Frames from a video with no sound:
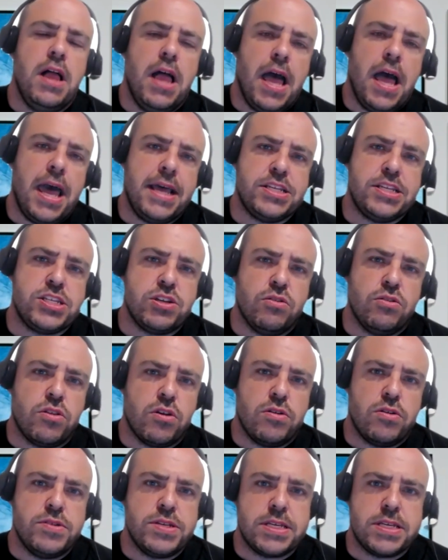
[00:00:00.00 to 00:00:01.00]
And so
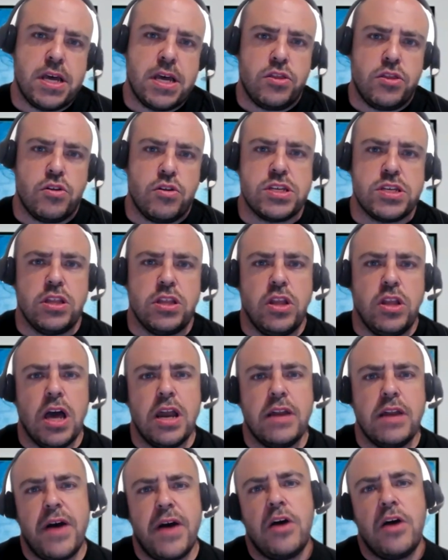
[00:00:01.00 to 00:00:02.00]
there's a, there's a lot
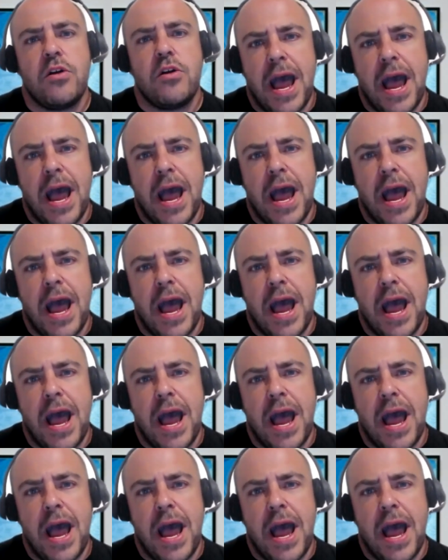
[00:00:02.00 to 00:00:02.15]
of other